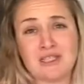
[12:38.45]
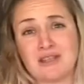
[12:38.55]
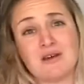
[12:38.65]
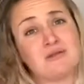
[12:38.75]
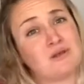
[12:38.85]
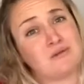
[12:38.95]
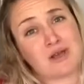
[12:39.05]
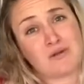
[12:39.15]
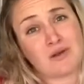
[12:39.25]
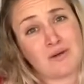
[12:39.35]
to those who
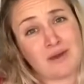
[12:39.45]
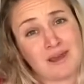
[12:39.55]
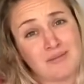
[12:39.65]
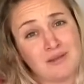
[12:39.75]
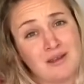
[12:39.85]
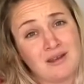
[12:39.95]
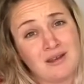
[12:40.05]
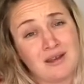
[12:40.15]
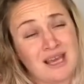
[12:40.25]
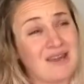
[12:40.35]
don't know Him,
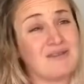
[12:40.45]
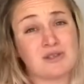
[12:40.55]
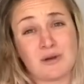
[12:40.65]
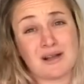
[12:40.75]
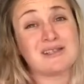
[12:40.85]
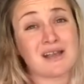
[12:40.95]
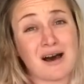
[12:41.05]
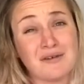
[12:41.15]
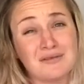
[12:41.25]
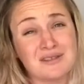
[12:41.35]
even to
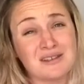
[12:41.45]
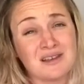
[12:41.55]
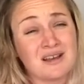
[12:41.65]
ourselves